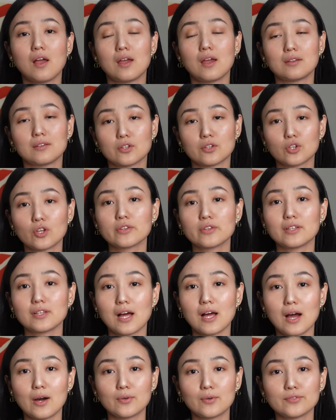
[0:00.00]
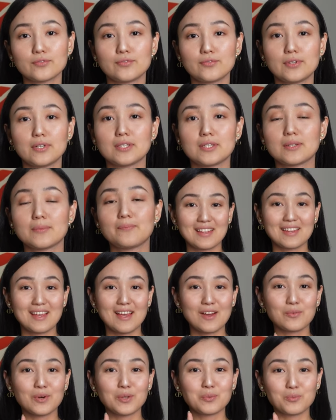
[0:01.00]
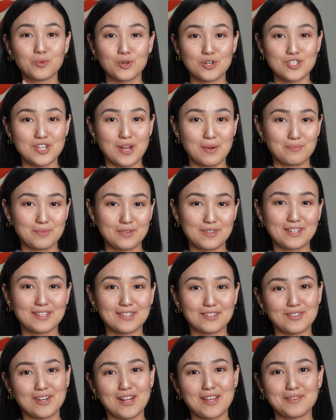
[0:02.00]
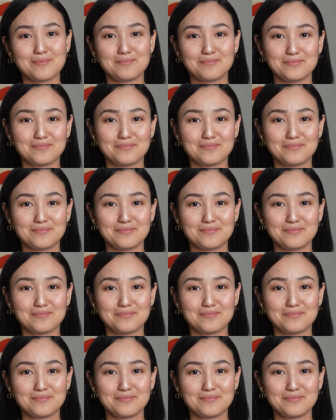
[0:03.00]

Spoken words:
in a total outfit. And I have one more jumper in gray.